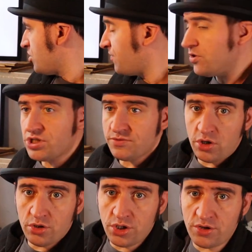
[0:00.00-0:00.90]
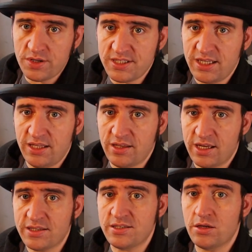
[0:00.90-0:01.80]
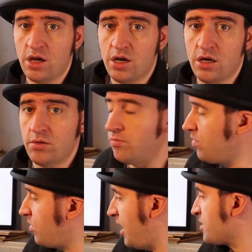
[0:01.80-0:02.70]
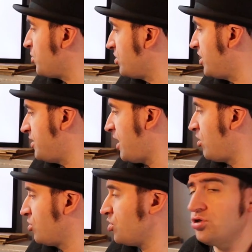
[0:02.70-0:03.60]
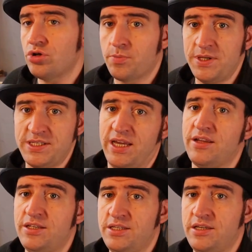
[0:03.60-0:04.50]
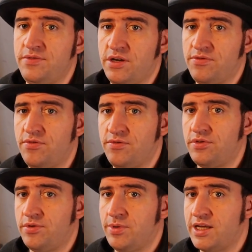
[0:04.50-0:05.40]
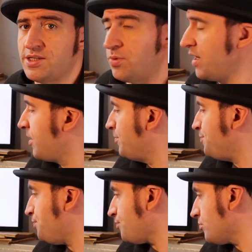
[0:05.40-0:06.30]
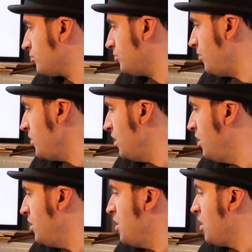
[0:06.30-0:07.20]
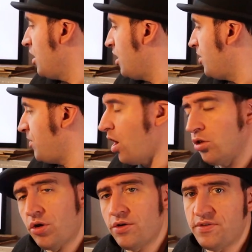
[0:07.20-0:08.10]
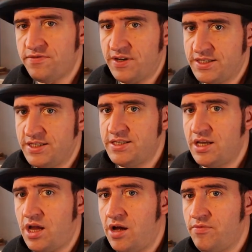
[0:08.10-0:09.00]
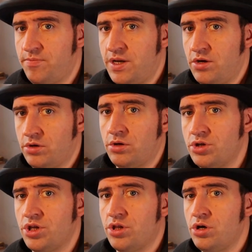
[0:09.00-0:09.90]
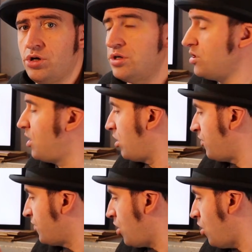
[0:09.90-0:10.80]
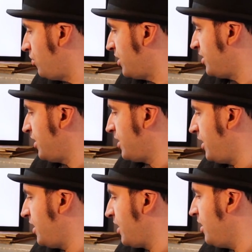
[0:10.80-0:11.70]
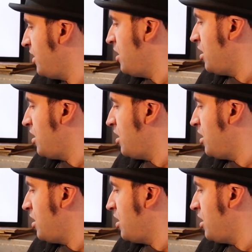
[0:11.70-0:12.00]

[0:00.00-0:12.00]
So first of all, you can see that the export dialog doesn't look particularly different from last week. A lot of the fixes have been under the hood, a lot of code cleaning,